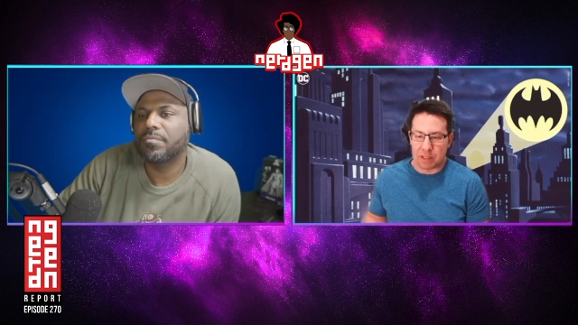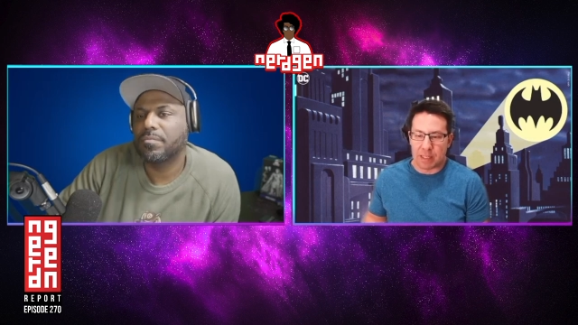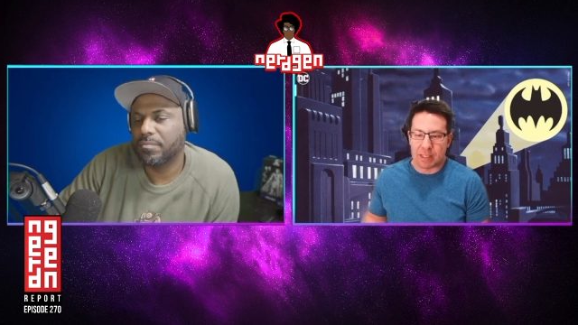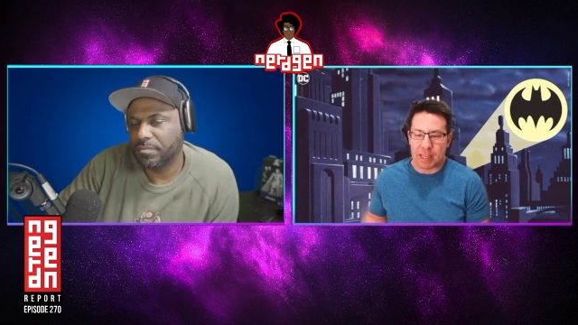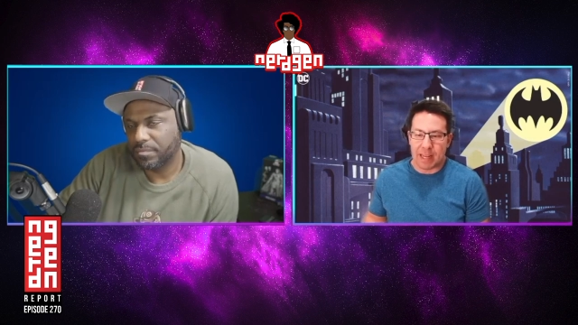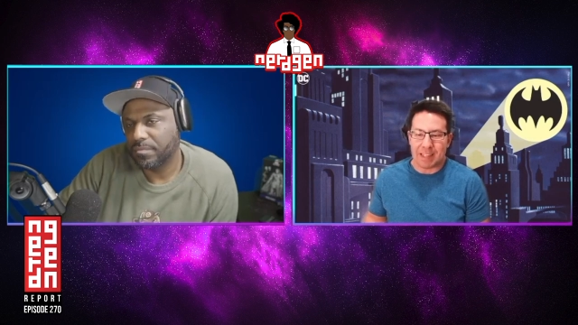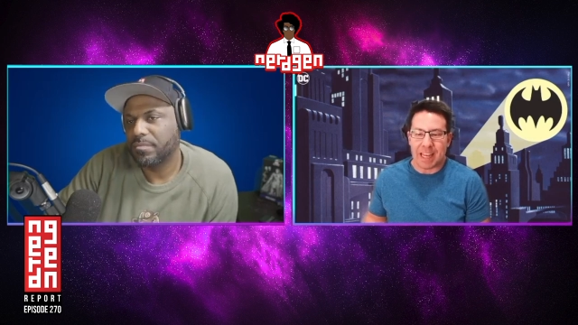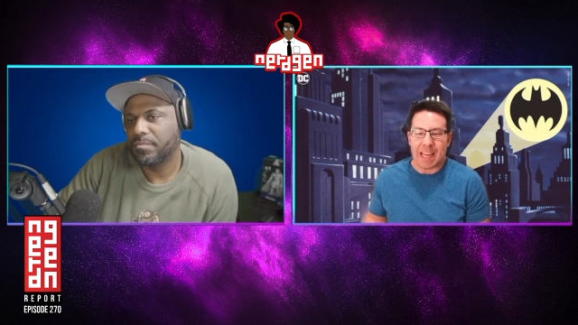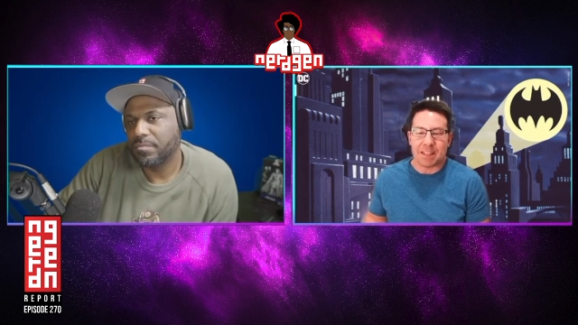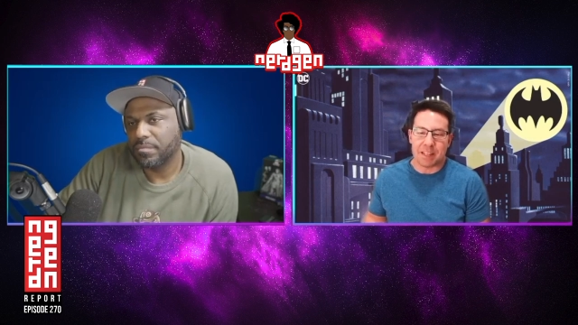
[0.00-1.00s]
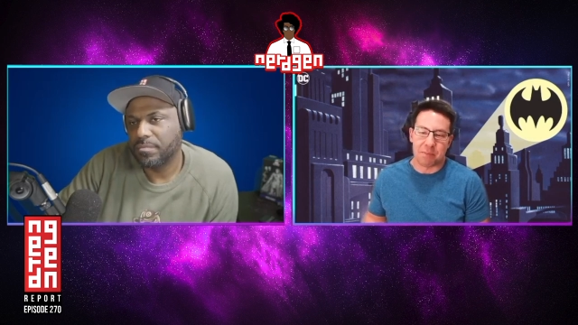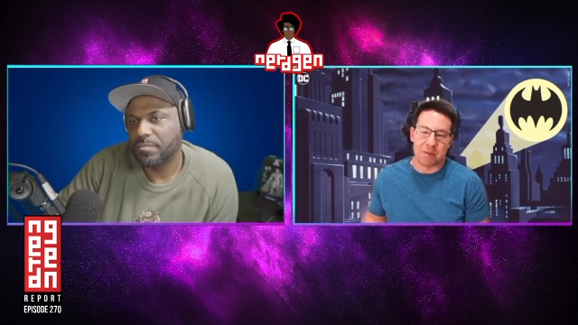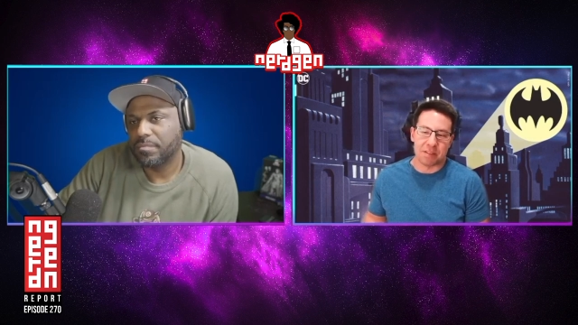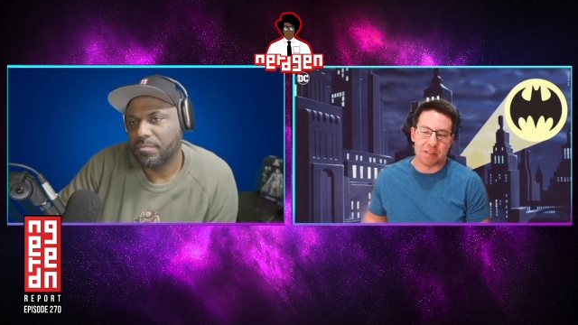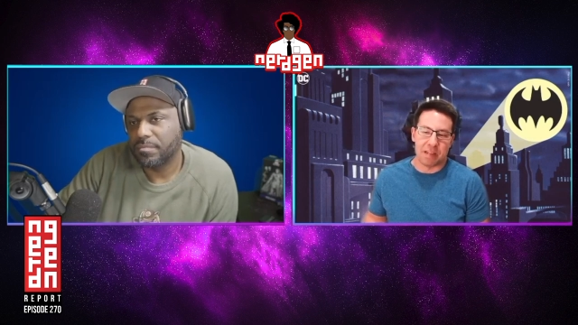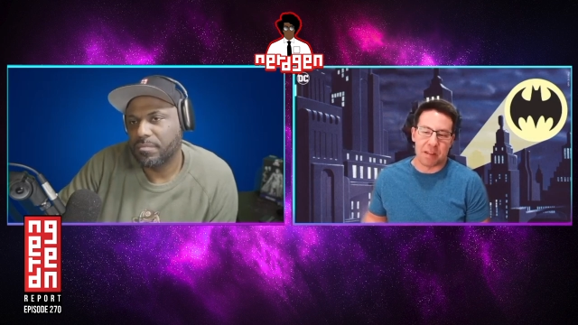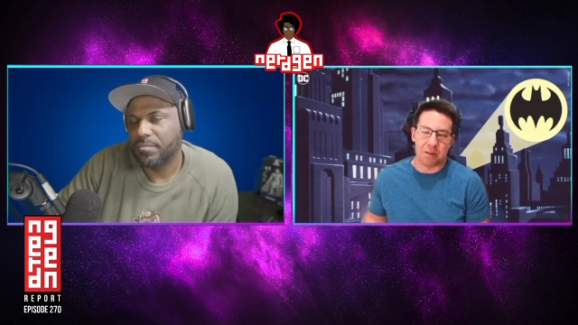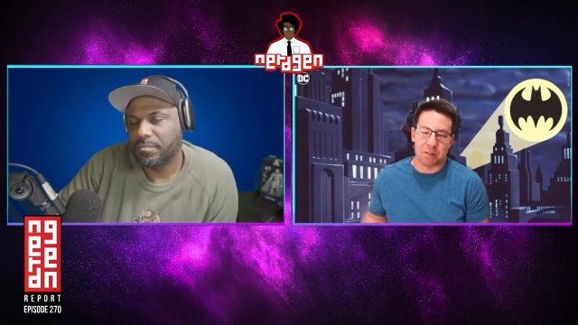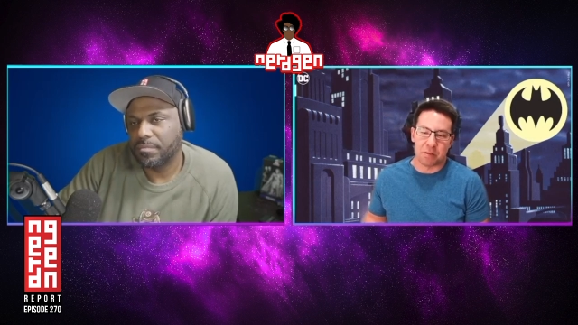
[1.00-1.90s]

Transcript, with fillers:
Speaker 1: So that's again, that's eighteen months later.